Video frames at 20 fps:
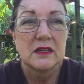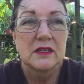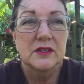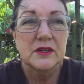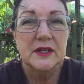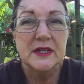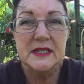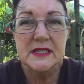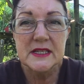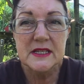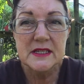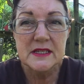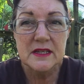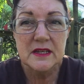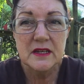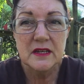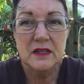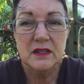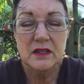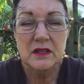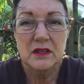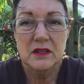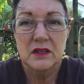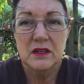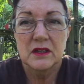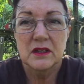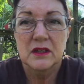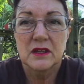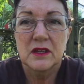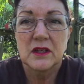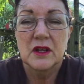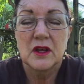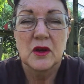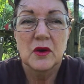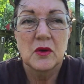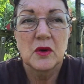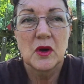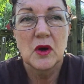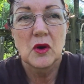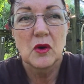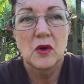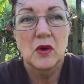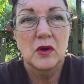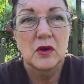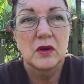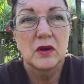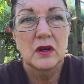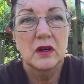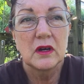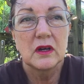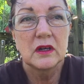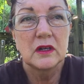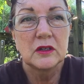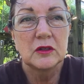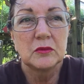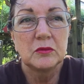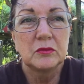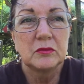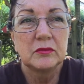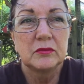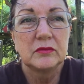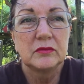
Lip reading: I guess that's it, you know.